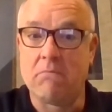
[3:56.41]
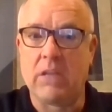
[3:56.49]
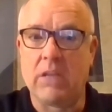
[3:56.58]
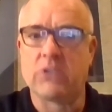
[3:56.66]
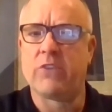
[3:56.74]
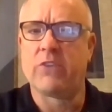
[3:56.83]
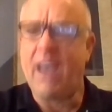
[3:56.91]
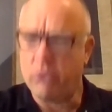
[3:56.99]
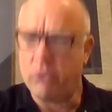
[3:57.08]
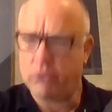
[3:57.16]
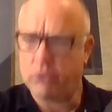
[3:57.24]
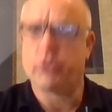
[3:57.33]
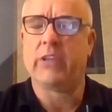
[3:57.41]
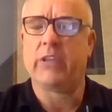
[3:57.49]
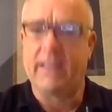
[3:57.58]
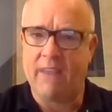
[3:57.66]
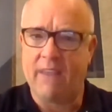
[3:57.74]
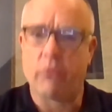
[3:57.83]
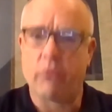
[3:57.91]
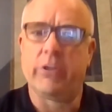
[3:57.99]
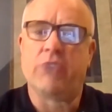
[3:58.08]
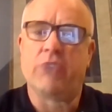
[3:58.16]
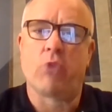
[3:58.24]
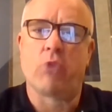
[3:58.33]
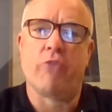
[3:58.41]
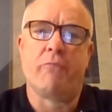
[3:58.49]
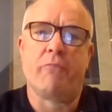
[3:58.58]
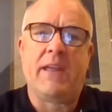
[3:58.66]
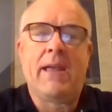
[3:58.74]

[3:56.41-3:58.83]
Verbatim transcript: And so that really drove me.